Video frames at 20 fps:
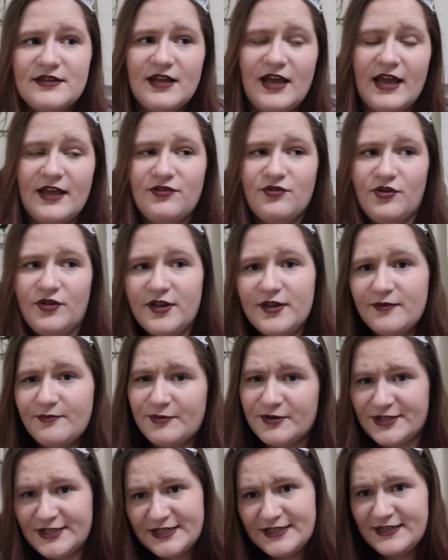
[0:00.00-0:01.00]
I totally
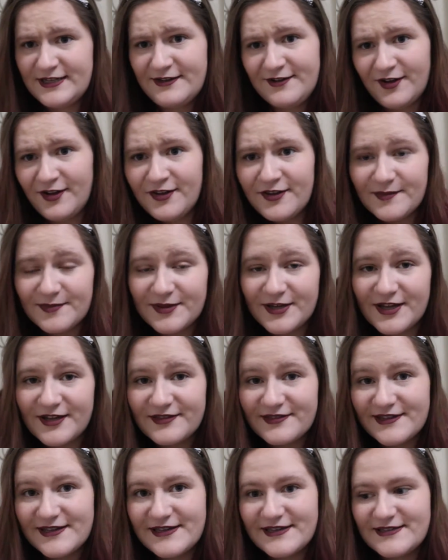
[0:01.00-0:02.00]
predicted all the
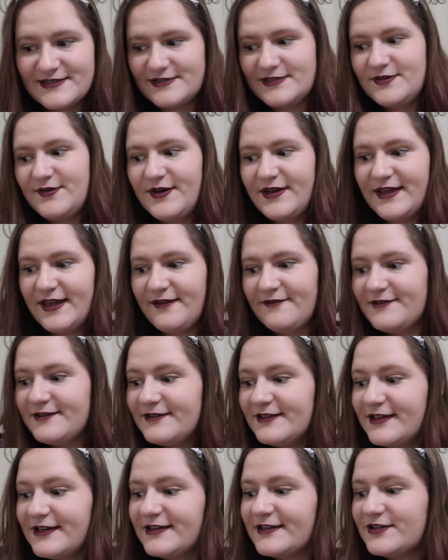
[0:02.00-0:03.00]
plot things, so I gave
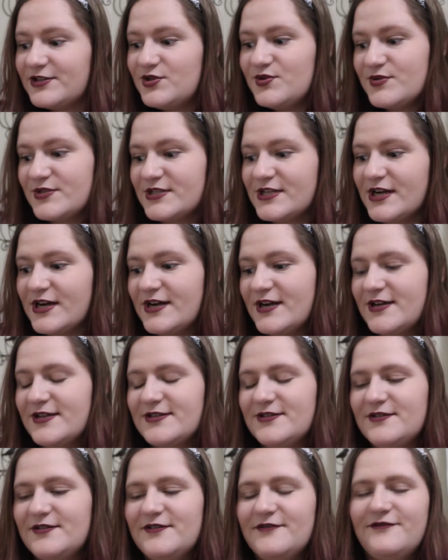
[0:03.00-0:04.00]
it like 2
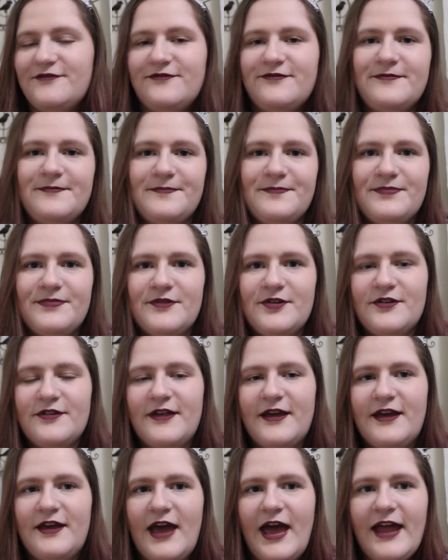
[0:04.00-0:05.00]
stars, or if you're
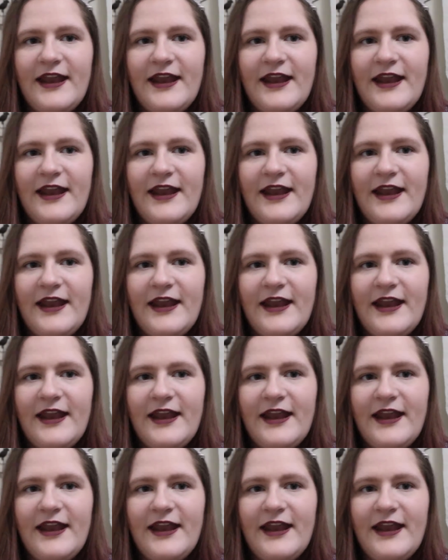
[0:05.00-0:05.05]
like,